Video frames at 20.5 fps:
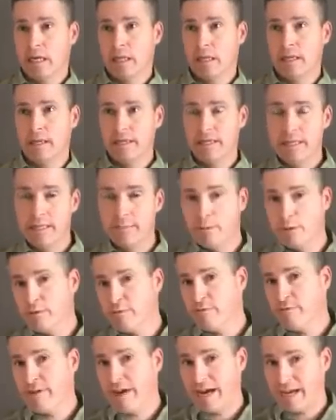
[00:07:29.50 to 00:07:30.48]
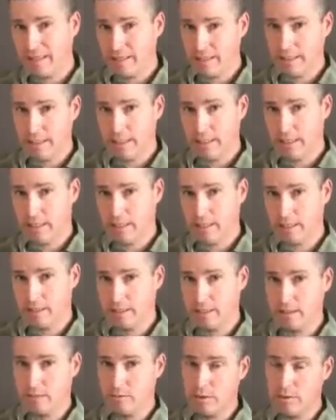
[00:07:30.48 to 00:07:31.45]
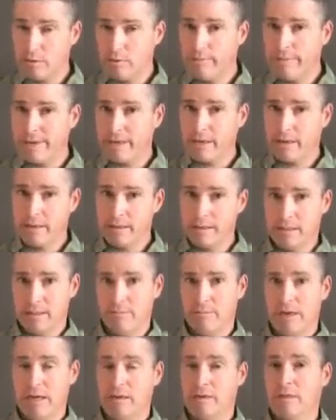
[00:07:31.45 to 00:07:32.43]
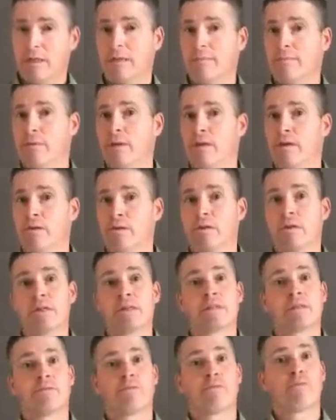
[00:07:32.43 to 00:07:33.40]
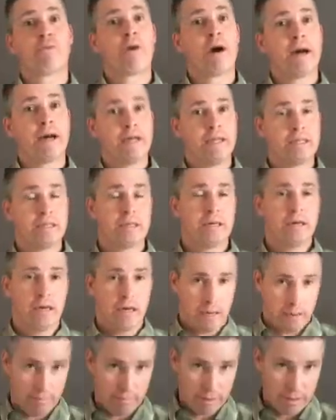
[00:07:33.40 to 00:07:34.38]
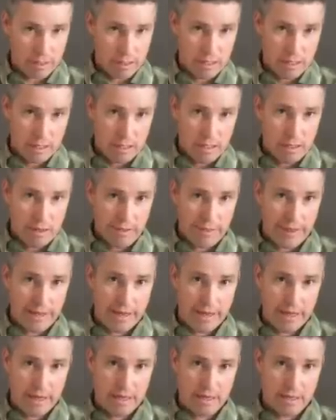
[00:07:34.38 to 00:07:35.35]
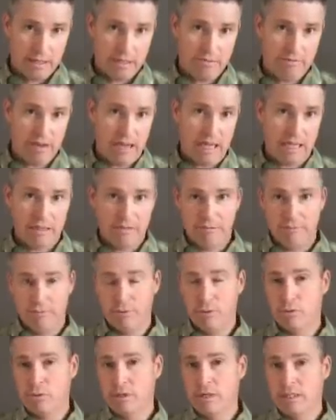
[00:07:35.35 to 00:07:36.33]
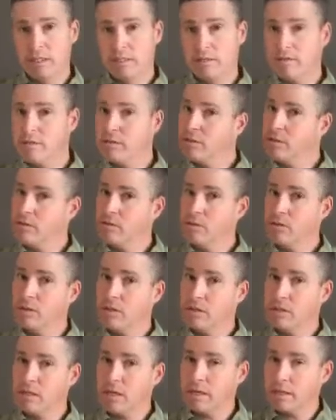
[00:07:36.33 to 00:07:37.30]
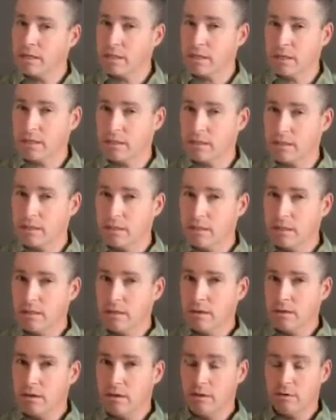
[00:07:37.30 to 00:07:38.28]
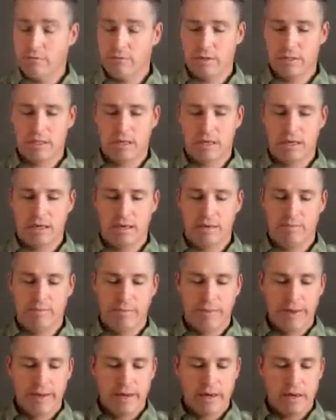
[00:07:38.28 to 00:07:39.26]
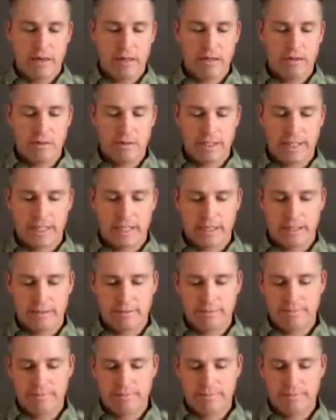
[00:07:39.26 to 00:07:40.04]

the Heber Valley, and this is what would be causing Mount Timpanogos to rise up. And the valley floor has also sunken over time. Oh, like